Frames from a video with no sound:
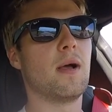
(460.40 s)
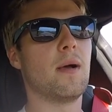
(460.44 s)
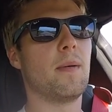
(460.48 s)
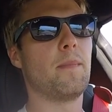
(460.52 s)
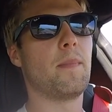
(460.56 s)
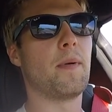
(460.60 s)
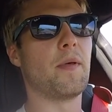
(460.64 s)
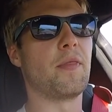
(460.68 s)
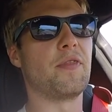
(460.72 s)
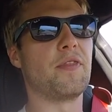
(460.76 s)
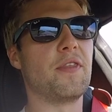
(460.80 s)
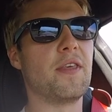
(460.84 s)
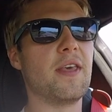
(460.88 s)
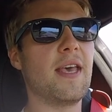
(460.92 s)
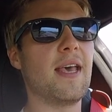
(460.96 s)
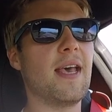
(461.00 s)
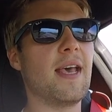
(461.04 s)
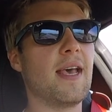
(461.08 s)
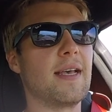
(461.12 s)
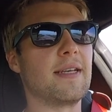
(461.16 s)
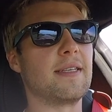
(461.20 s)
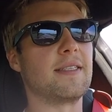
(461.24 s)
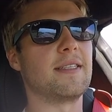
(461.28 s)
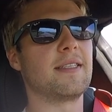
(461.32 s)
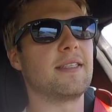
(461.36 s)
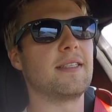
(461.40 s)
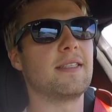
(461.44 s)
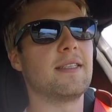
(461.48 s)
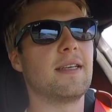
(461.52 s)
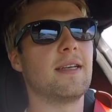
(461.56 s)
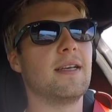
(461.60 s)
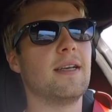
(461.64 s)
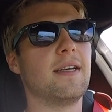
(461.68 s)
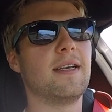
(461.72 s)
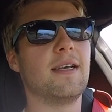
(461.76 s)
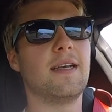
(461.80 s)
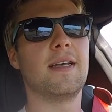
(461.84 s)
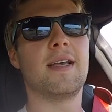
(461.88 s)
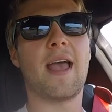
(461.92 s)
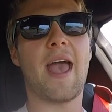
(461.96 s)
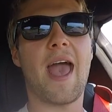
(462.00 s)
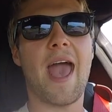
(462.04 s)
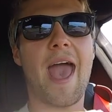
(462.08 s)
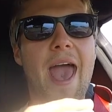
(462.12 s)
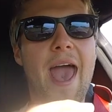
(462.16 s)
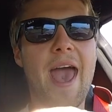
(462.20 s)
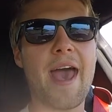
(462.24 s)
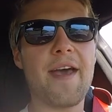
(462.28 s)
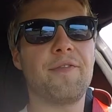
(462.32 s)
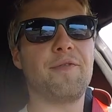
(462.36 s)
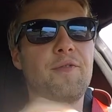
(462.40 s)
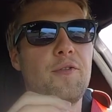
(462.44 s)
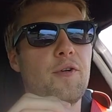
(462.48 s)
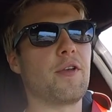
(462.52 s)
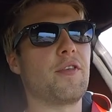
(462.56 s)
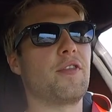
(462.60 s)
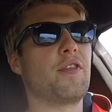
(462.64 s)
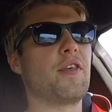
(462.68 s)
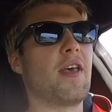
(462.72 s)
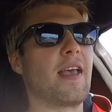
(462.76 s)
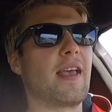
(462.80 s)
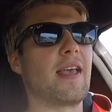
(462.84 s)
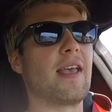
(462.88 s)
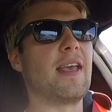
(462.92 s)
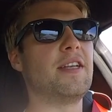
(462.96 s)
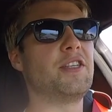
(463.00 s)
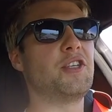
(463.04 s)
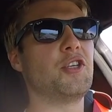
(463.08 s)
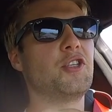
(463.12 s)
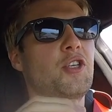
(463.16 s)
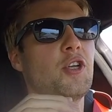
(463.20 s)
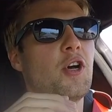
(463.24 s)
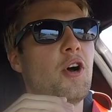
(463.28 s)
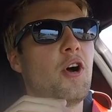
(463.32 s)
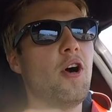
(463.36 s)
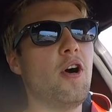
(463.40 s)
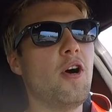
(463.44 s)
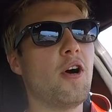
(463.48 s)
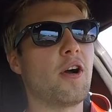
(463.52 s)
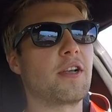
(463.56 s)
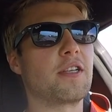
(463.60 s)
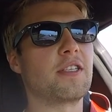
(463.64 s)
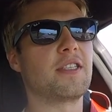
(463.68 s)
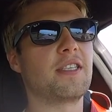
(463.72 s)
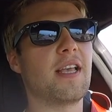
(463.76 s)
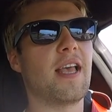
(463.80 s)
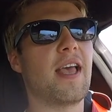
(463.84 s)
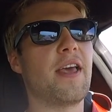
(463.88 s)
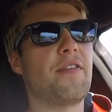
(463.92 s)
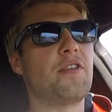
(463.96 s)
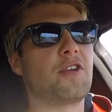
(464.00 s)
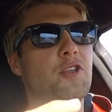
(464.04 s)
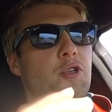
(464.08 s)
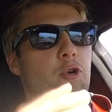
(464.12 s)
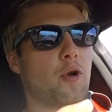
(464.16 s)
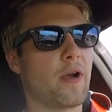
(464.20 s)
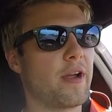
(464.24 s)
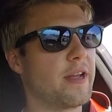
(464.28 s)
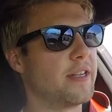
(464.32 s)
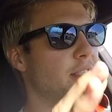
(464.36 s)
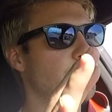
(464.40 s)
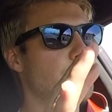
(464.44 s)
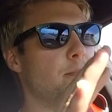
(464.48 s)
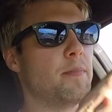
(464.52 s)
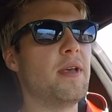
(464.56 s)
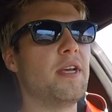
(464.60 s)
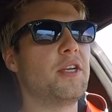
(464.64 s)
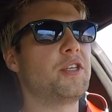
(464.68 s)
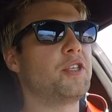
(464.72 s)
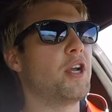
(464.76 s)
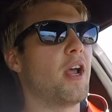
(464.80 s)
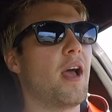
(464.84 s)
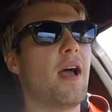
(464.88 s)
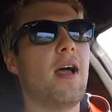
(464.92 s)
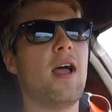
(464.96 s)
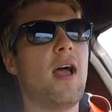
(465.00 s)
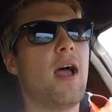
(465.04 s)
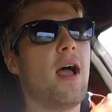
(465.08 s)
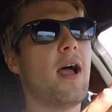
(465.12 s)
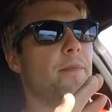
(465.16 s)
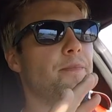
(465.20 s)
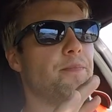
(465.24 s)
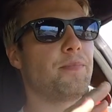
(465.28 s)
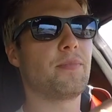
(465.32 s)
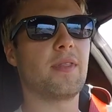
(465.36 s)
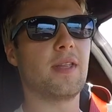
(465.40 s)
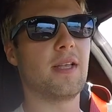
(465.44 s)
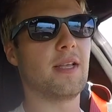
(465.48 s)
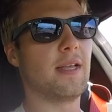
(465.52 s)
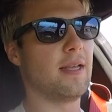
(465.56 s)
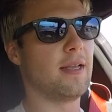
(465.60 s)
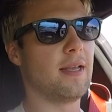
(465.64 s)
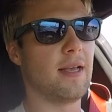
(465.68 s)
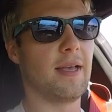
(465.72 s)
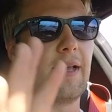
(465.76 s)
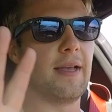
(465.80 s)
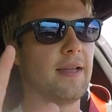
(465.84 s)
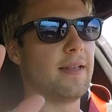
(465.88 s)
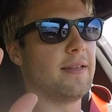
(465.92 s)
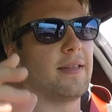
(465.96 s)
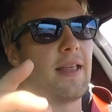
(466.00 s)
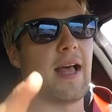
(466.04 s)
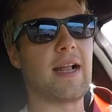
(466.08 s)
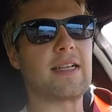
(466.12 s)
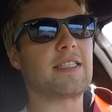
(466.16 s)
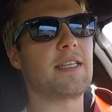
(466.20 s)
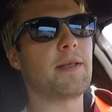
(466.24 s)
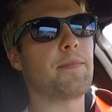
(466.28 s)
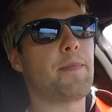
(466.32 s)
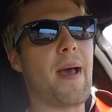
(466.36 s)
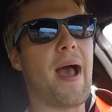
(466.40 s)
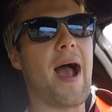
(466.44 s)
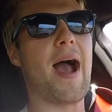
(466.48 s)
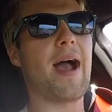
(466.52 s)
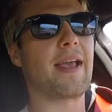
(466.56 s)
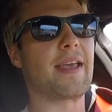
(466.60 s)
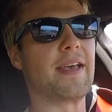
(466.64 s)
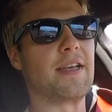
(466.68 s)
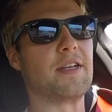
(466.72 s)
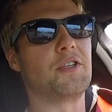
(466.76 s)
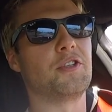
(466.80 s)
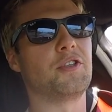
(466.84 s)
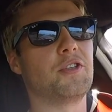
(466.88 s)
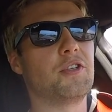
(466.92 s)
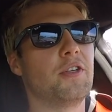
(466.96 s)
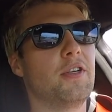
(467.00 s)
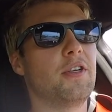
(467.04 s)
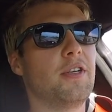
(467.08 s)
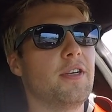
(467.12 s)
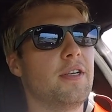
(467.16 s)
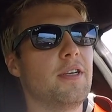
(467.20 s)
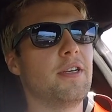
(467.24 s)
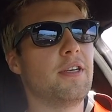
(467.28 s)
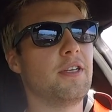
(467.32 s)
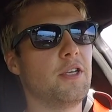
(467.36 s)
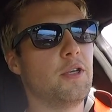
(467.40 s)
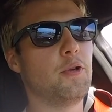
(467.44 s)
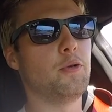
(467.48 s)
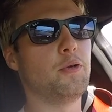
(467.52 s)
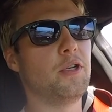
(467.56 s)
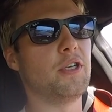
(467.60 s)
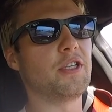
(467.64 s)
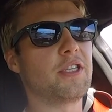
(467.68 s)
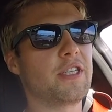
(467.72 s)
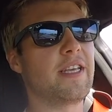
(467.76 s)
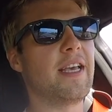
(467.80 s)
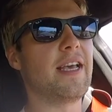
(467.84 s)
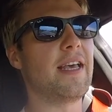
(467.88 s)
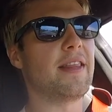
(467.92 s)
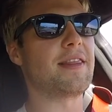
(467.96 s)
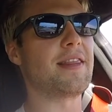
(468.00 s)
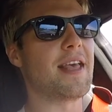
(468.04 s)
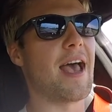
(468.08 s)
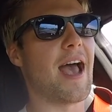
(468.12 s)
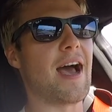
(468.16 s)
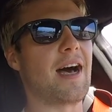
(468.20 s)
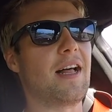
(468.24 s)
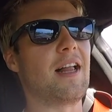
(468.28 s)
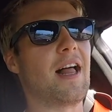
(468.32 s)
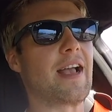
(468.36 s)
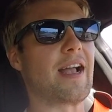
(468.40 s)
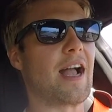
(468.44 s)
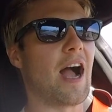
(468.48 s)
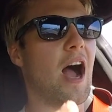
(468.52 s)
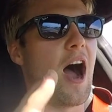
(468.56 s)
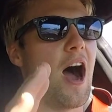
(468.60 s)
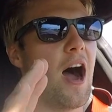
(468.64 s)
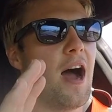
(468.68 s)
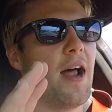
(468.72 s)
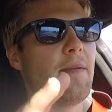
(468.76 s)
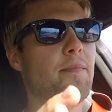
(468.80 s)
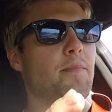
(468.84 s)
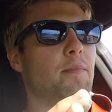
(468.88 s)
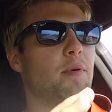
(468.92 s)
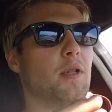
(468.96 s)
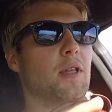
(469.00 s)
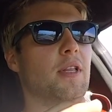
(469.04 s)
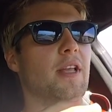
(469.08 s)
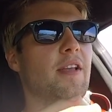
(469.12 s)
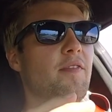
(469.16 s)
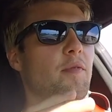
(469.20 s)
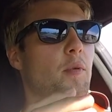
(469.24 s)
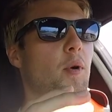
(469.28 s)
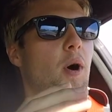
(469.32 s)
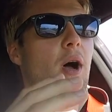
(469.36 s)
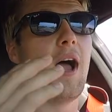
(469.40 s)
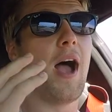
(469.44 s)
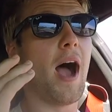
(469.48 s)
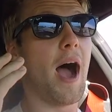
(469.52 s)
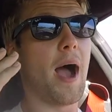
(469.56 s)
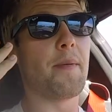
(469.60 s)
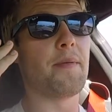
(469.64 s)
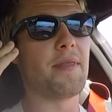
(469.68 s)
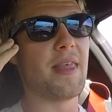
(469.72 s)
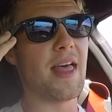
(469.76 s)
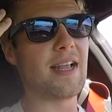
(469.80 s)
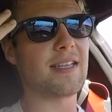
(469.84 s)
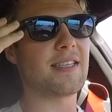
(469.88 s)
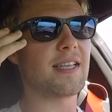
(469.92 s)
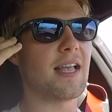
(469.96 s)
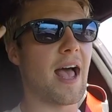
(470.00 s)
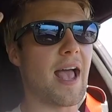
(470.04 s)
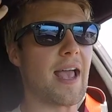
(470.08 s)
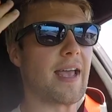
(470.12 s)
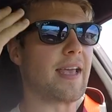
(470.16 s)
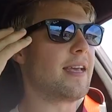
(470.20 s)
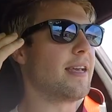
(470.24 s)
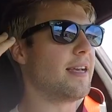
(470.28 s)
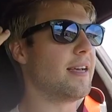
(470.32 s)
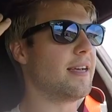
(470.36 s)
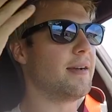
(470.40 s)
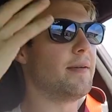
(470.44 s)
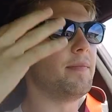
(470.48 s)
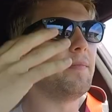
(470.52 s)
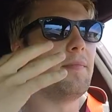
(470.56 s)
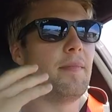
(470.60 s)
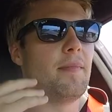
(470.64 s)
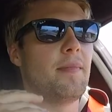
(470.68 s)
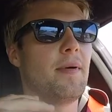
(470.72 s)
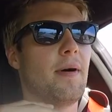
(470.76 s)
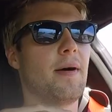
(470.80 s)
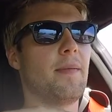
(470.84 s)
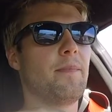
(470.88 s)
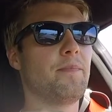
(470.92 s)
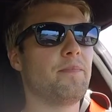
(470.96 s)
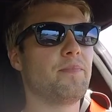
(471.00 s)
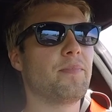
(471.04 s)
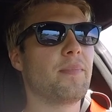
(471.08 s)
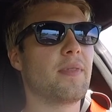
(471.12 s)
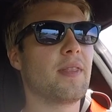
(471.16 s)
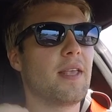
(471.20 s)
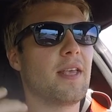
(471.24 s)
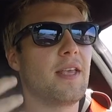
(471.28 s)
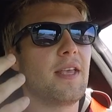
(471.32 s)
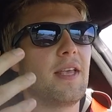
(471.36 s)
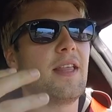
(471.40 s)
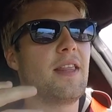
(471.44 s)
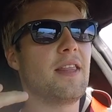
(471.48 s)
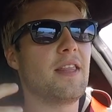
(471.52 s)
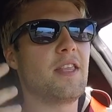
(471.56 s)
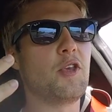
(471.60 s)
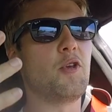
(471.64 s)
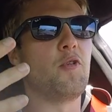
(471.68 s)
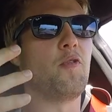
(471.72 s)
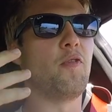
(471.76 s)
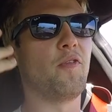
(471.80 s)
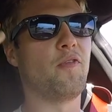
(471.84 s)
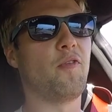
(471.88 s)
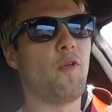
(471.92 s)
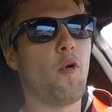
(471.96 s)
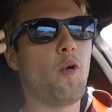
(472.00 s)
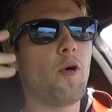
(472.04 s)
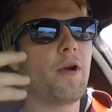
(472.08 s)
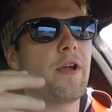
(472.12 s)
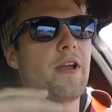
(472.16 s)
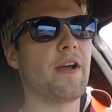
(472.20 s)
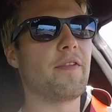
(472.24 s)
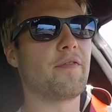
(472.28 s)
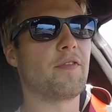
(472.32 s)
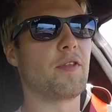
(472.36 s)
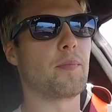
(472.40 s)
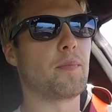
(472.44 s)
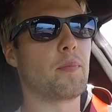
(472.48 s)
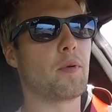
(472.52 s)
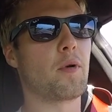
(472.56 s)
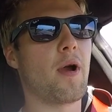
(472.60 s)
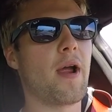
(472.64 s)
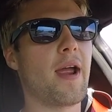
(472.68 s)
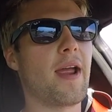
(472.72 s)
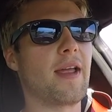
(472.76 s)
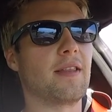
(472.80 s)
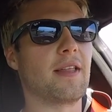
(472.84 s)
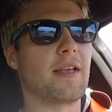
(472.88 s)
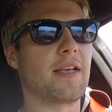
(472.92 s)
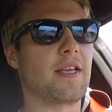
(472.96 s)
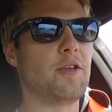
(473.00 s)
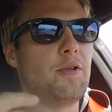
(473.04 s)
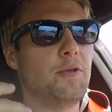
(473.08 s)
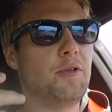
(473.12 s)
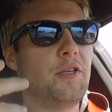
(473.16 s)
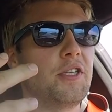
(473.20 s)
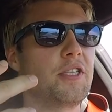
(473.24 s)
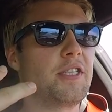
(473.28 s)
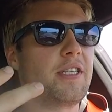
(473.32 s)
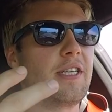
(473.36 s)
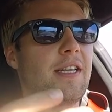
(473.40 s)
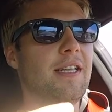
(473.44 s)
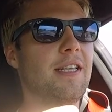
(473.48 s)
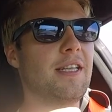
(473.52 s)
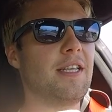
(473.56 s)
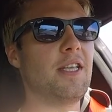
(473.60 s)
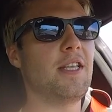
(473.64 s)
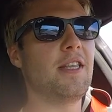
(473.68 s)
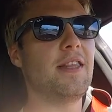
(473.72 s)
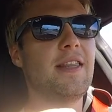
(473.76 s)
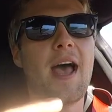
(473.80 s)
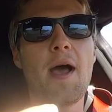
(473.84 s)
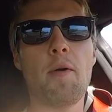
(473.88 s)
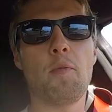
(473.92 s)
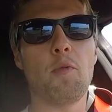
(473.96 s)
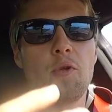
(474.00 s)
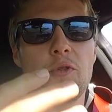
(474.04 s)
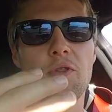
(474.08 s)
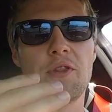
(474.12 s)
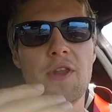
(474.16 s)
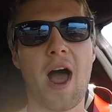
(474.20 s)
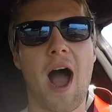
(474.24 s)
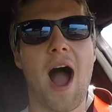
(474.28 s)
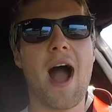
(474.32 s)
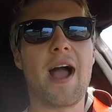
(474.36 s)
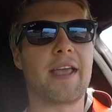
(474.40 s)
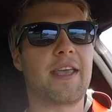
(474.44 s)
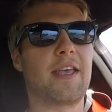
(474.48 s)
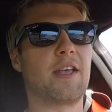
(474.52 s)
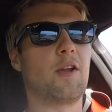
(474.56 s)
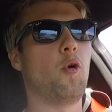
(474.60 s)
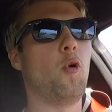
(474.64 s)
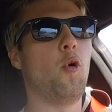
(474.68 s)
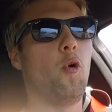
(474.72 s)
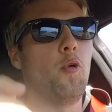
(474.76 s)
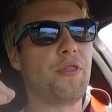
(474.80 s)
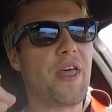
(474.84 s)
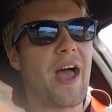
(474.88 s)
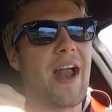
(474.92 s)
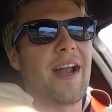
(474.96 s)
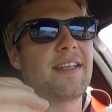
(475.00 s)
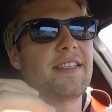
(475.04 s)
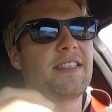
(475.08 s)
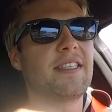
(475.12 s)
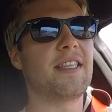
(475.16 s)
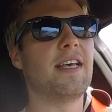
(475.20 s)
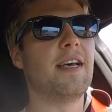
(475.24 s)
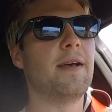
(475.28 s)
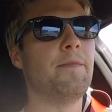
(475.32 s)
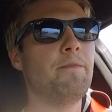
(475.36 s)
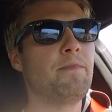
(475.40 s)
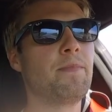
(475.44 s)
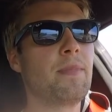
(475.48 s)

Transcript: But this, everything, it just hooks in the transmission. That's the package. You just get that, like, unbelievable. I mean, that's like euphoria of the brain. Like, that will not get old. That is the...